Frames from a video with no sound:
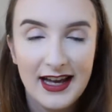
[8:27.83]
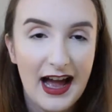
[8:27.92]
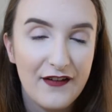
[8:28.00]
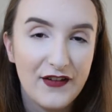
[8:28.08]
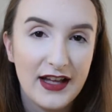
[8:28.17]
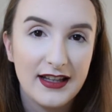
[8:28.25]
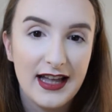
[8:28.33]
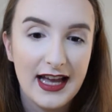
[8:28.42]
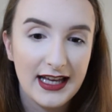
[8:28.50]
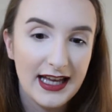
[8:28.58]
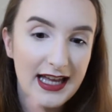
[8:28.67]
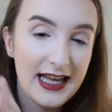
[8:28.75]
I feel
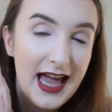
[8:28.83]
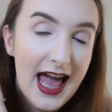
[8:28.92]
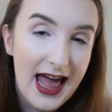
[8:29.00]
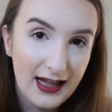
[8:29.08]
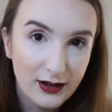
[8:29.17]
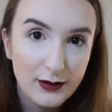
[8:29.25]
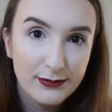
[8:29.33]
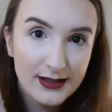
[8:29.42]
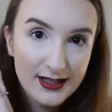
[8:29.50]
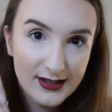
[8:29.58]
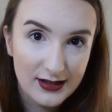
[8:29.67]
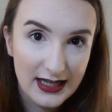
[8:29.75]
like it helped
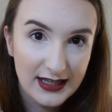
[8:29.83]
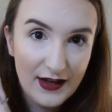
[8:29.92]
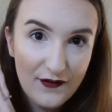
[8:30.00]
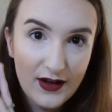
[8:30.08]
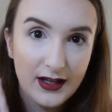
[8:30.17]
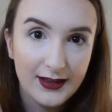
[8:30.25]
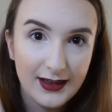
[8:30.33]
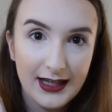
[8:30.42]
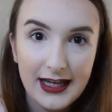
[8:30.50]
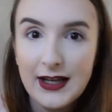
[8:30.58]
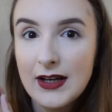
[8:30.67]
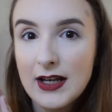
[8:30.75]

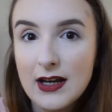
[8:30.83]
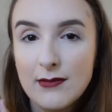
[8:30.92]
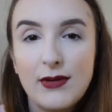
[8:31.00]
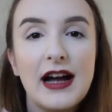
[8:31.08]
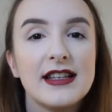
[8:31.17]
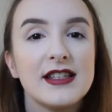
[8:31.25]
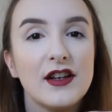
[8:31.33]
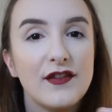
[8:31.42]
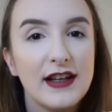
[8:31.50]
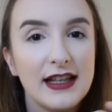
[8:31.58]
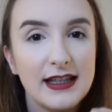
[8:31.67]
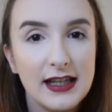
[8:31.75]
significantly, but I still
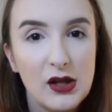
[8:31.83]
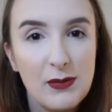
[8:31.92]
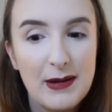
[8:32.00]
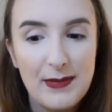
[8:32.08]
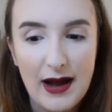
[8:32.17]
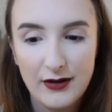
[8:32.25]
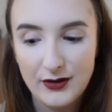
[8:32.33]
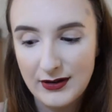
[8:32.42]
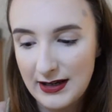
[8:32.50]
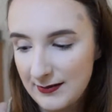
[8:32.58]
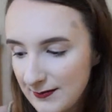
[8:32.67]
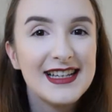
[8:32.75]
feel a little bit
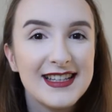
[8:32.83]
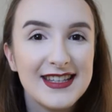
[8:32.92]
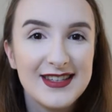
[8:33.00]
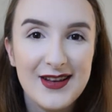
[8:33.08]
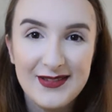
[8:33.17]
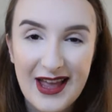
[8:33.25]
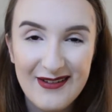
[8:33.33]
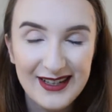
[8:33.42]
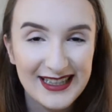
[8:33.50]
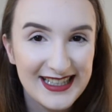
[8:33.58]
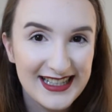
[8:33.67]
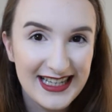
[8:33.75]
powdery. So now we're
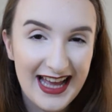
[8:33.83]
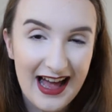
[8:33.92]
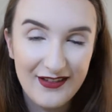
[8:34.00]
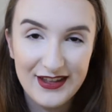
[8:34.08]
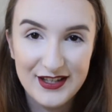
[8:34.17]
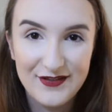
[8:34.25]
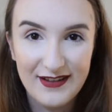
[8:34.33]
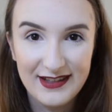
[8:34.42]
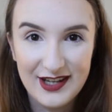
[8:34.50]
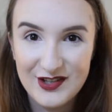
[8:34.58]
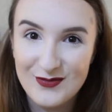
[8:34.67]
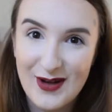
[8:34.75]
going to see how this
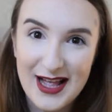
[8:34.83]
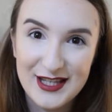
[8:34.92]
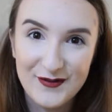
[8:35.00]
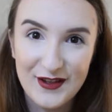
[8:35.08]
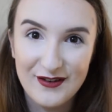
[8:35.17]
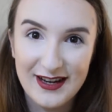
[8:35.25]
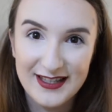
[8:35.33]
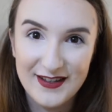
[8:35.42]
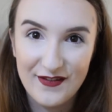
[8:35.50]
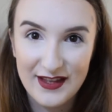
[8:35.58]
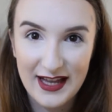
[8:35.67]
foundation wears for the rest of the